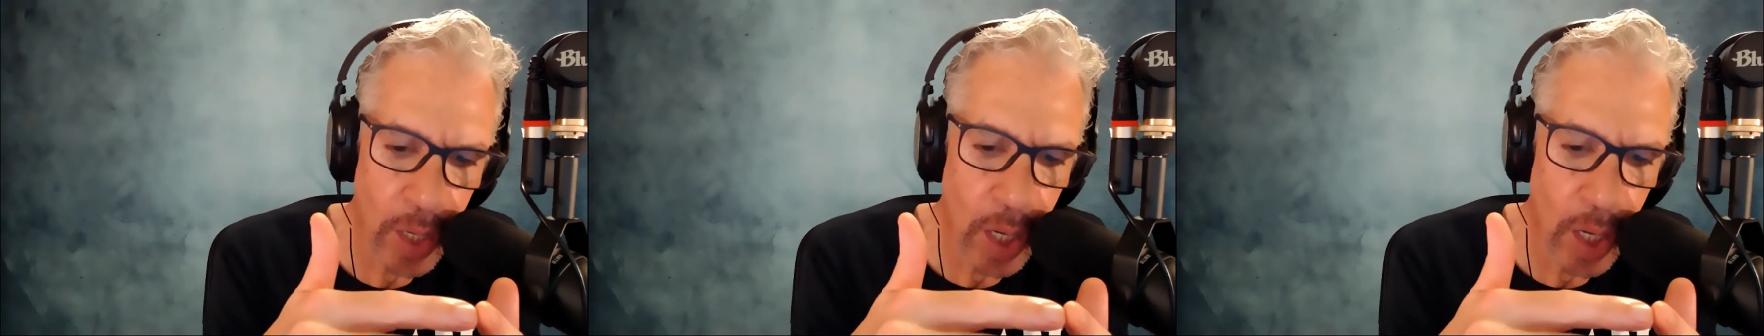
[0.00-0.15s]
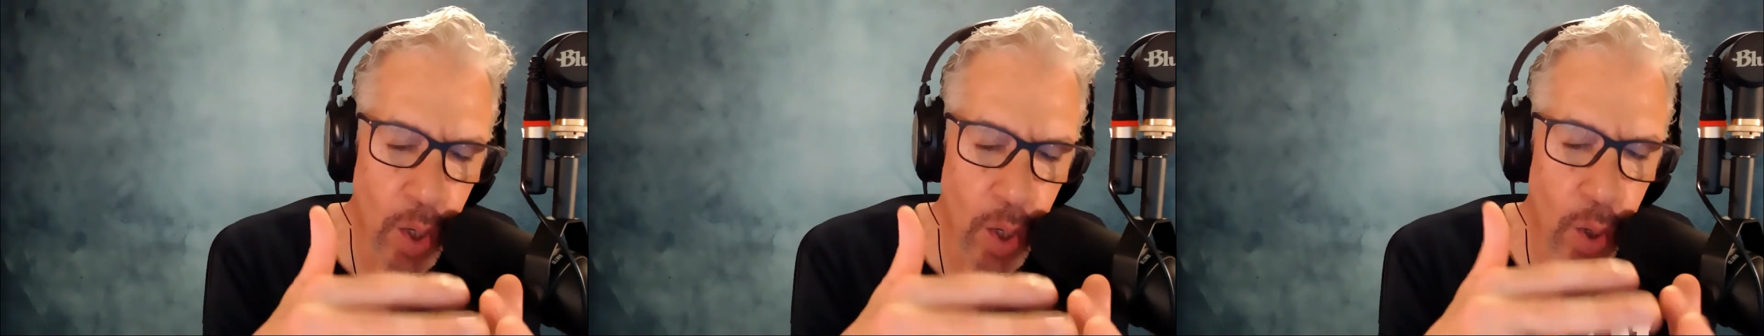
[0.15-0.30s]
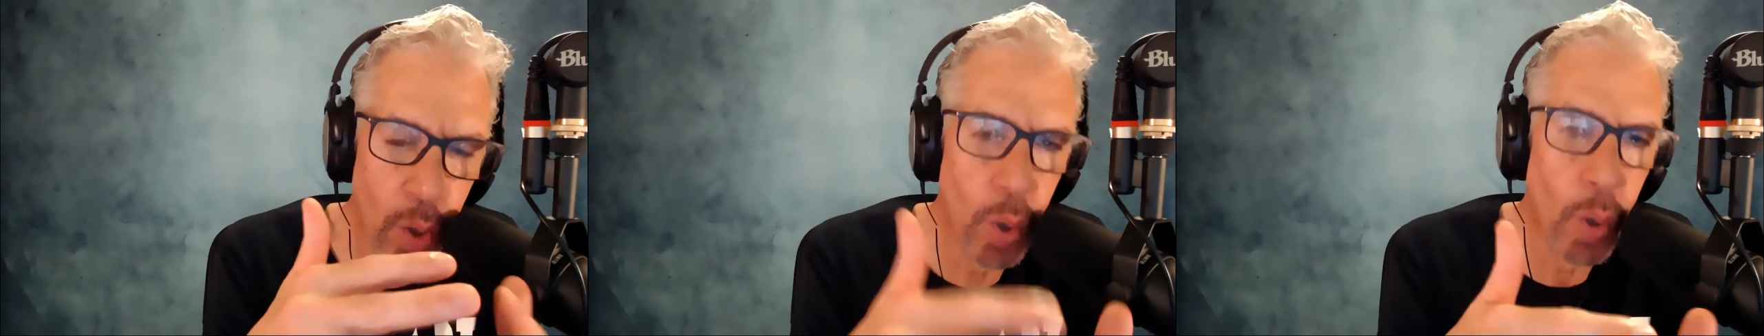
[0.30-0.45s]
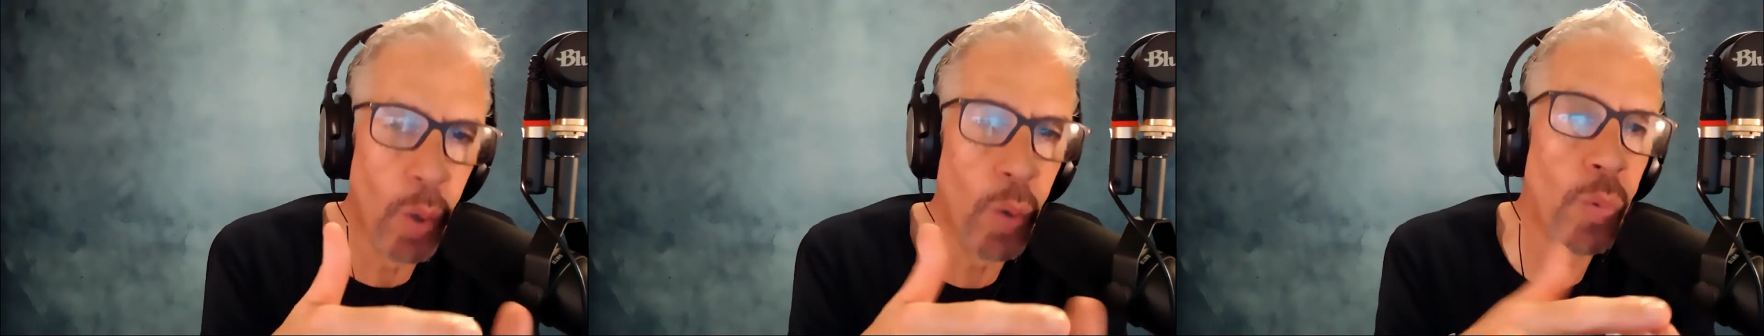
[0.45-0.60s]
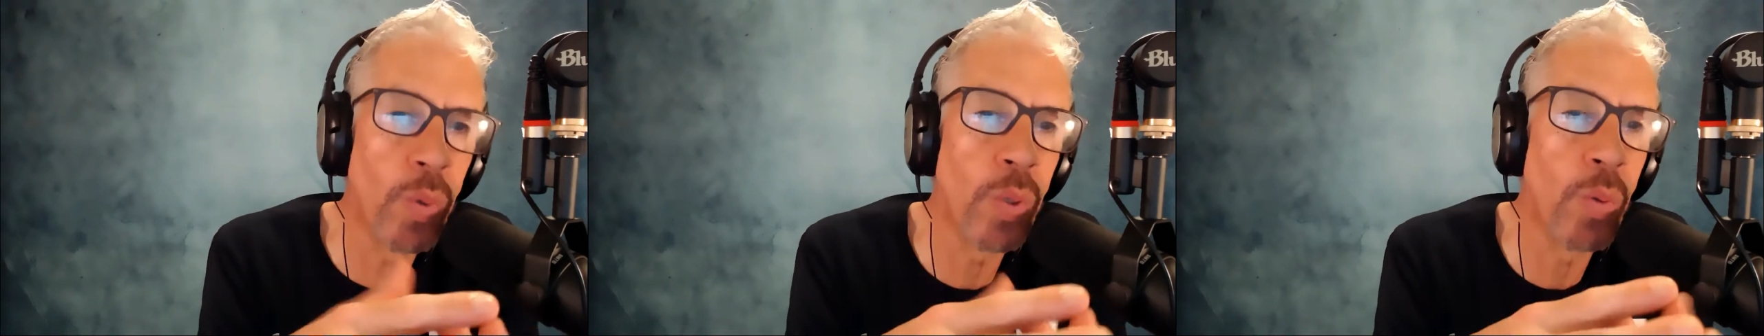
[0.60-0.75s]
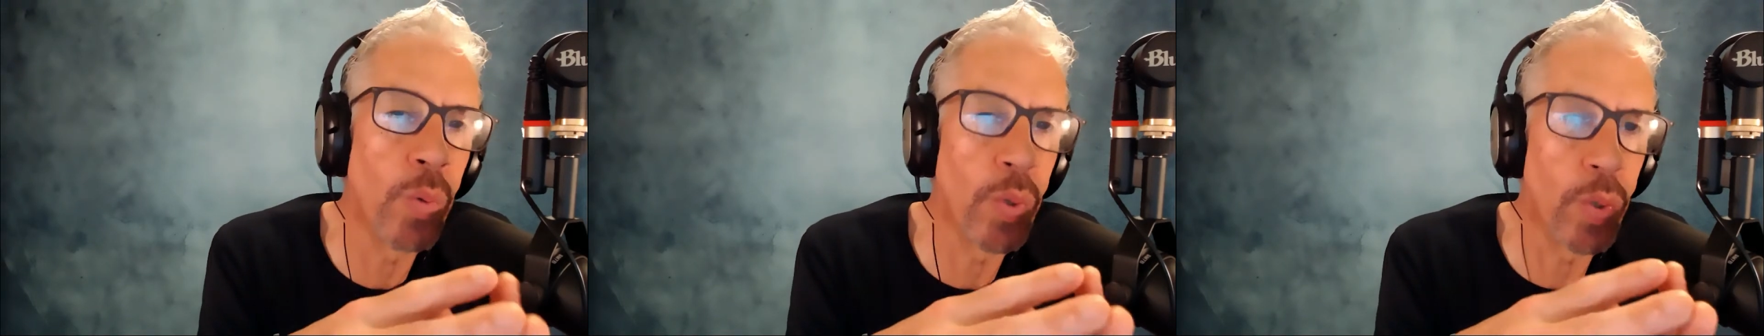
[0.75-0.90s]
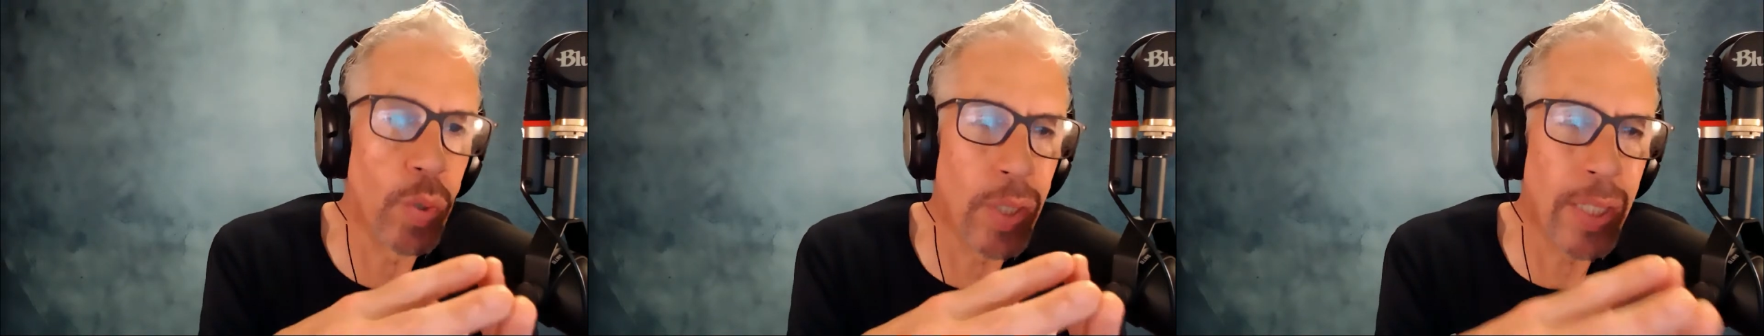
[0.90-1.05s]
no
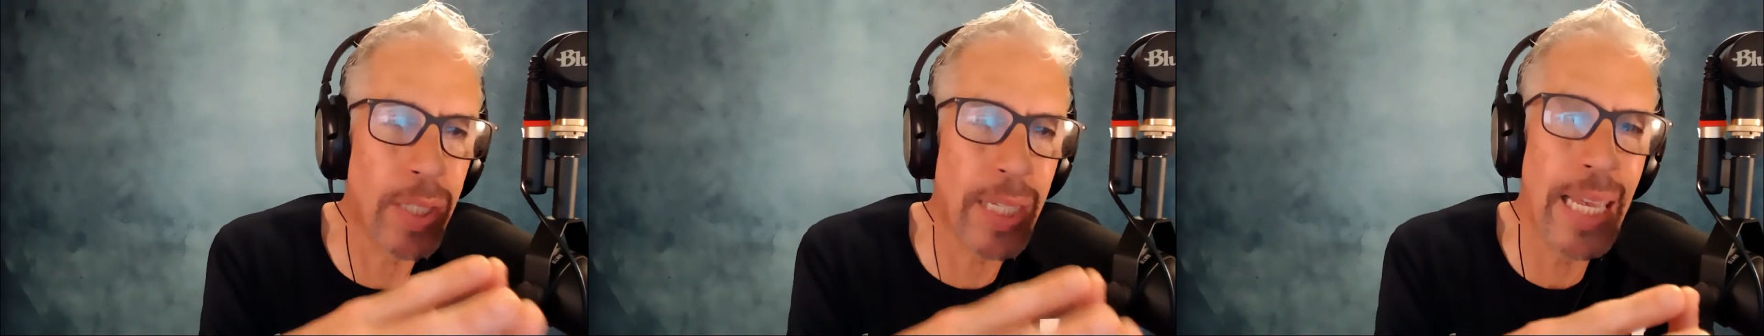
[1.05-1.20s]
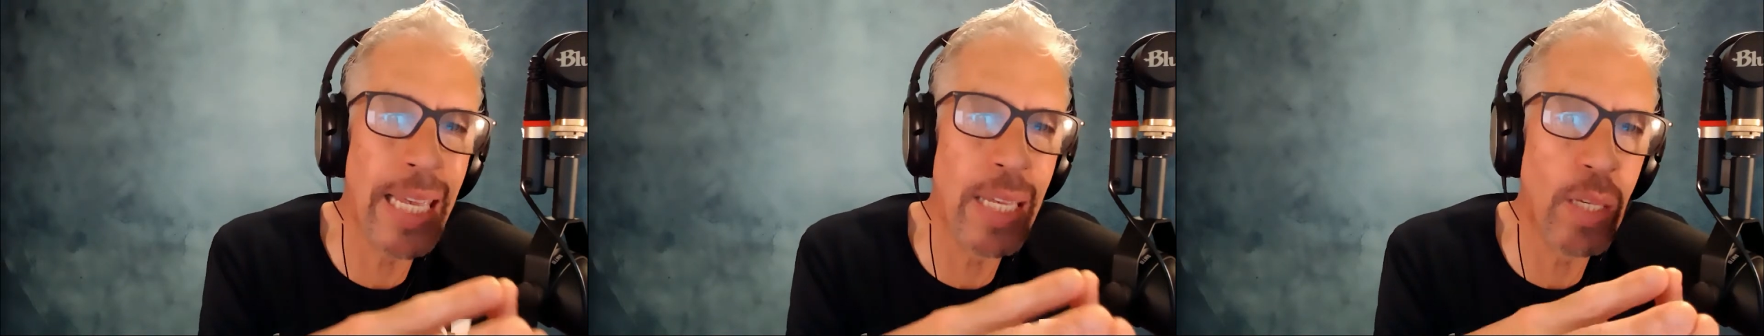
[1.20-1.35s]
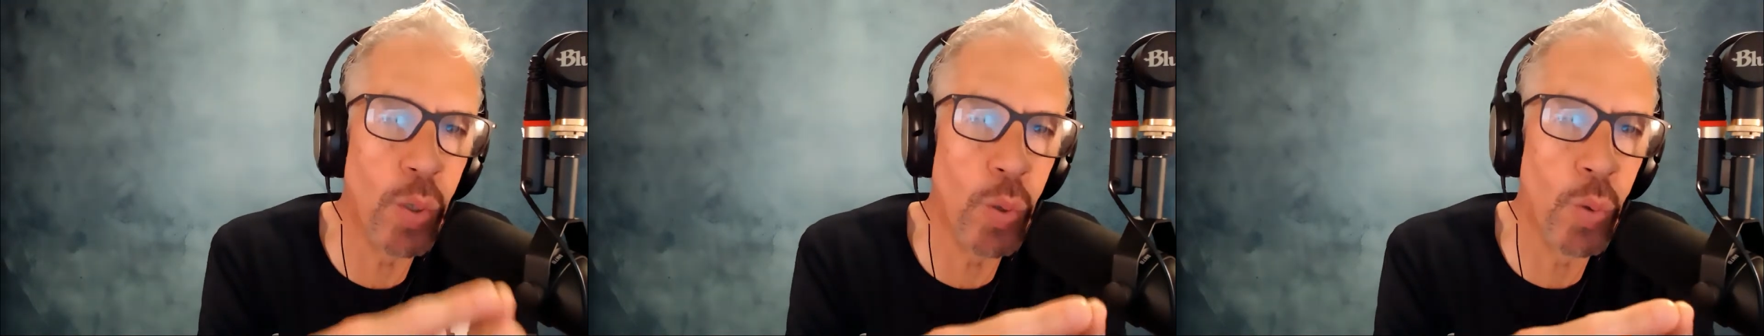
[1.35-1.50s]
one will take